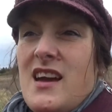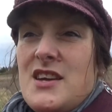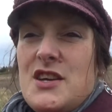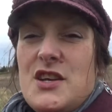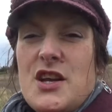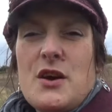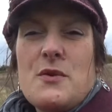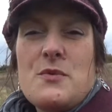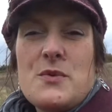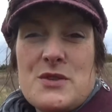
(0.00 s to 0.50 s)

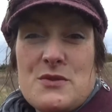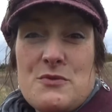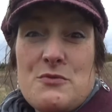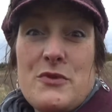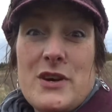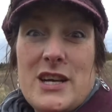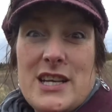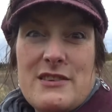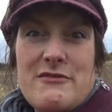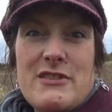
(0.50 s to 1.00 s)
it was a
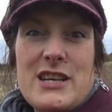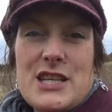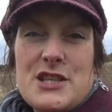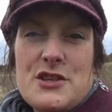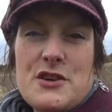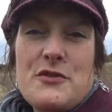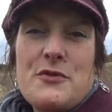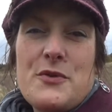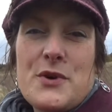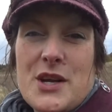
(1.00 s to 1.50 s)
really, really
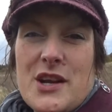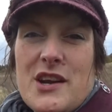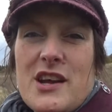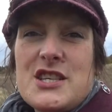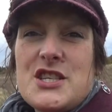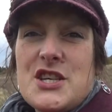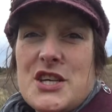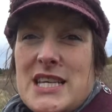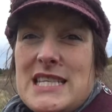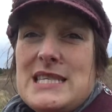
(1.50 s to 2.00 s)
tough one, and
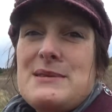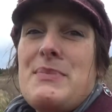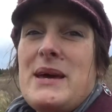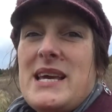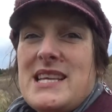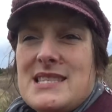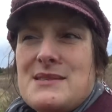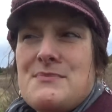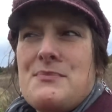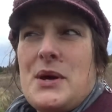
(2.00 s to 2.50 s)
I took it to
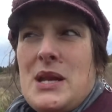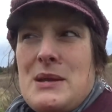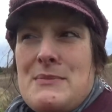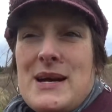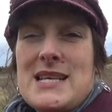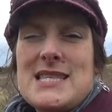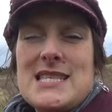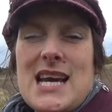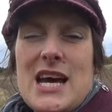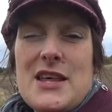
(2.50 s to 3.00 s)
bits and put it
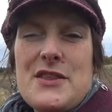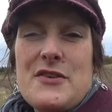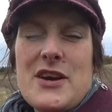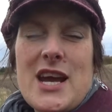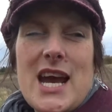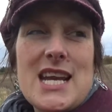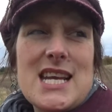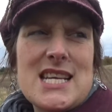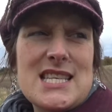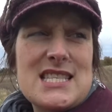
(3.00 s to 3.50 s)
back together
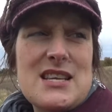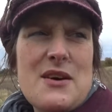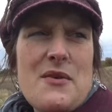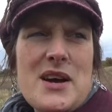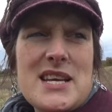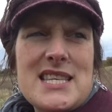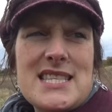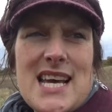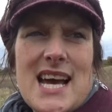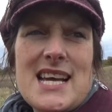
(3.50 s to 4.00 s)
again. And so
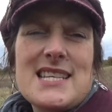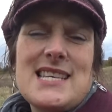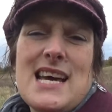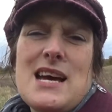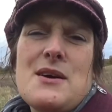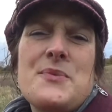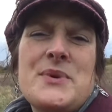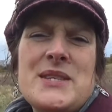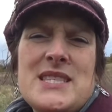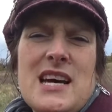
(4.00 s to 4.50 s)
I sat
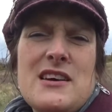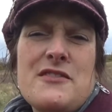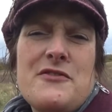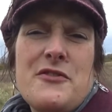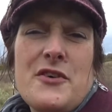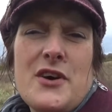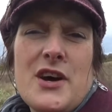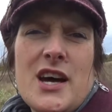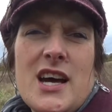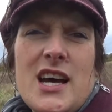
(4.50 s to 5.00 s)
down with Dad
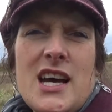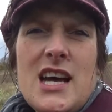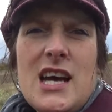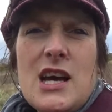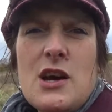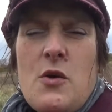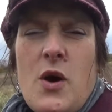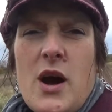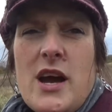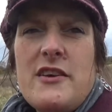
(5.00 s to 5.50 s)
for
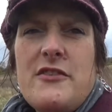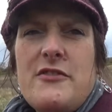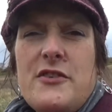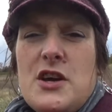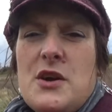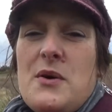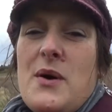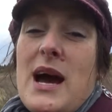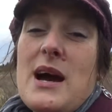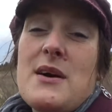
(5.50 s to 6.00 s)
quite a
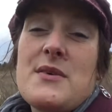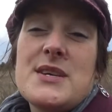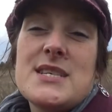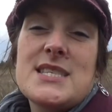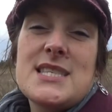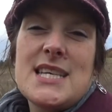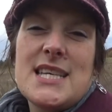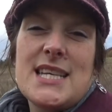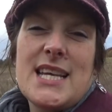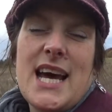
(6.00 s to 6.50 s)
few
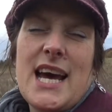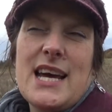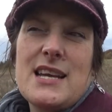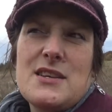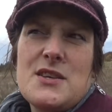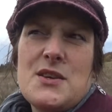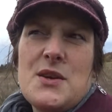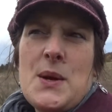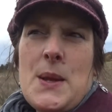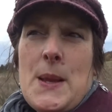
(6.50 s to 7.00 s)
hours
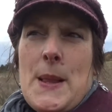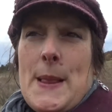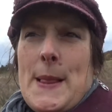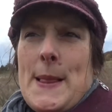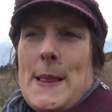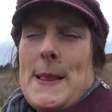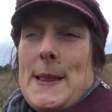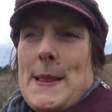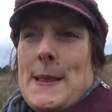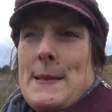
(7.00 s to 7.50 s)
and
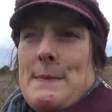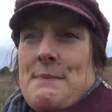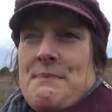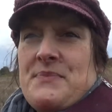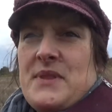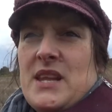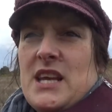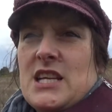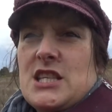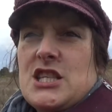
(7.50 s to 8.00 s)

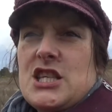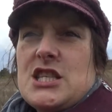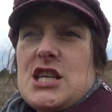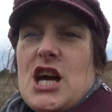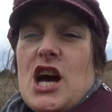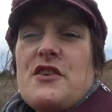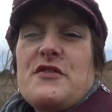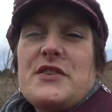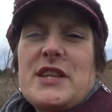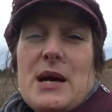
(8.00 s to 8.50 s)
just
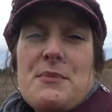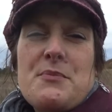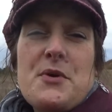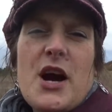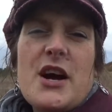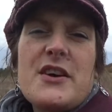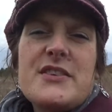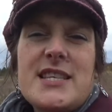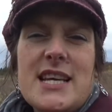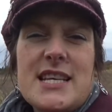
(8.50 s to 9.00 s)
over that
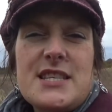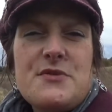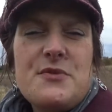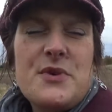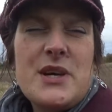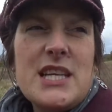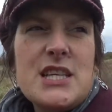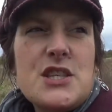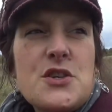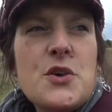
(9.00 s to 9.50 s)
process
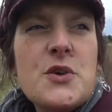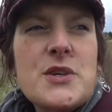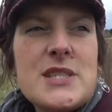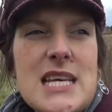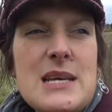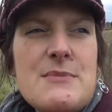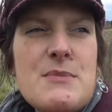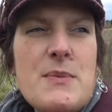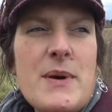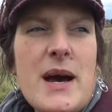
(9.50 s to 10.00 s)
really talked
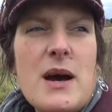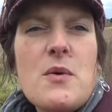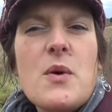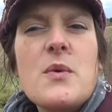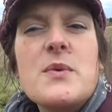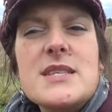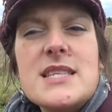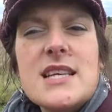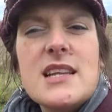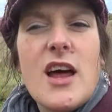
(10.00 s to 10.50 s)
to him about
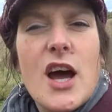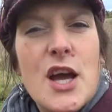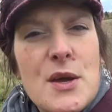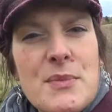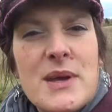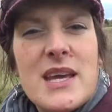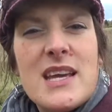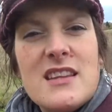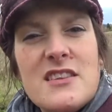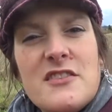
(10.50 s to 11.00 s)
what was it
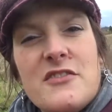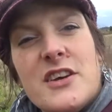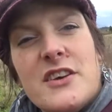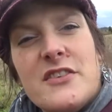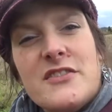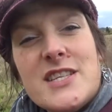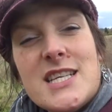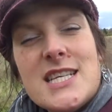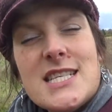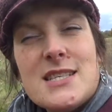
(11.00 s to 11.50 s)
like being in the
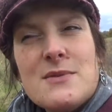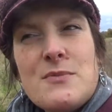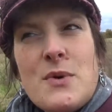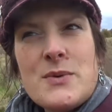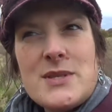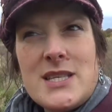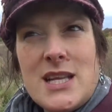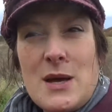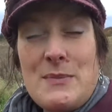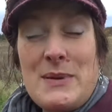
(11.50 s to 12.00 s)
50s, and what
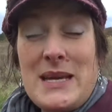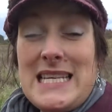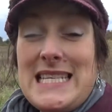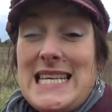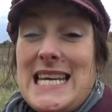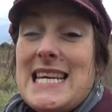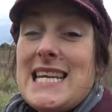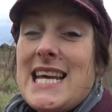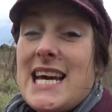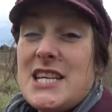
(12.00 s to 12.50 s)
was it like being a
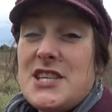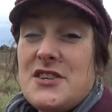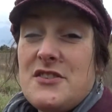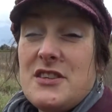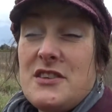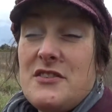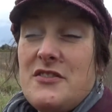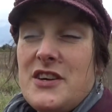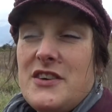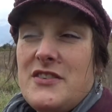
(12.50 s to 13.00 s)
teenager
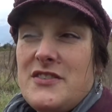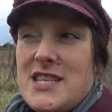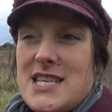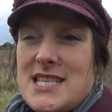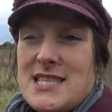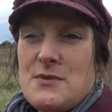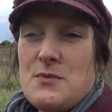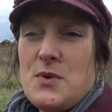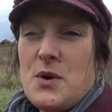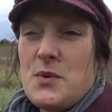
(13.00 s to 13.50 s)
in the
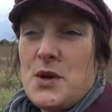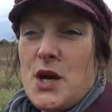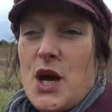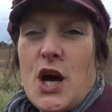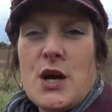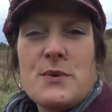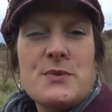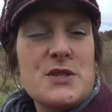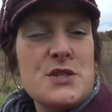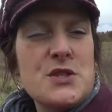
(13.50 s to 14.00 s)
50s, and what were your
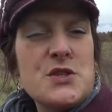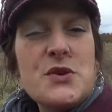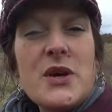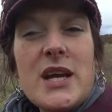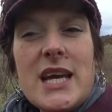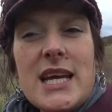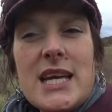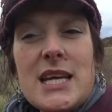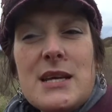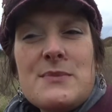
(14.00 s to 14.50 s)
hopes and
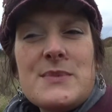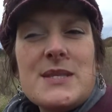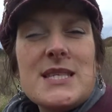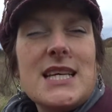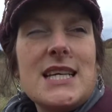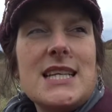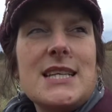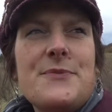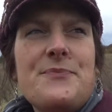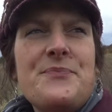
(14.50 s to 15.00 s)
dreams,
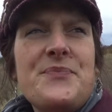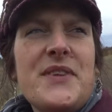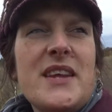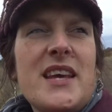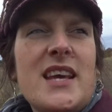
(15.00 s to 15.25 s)
and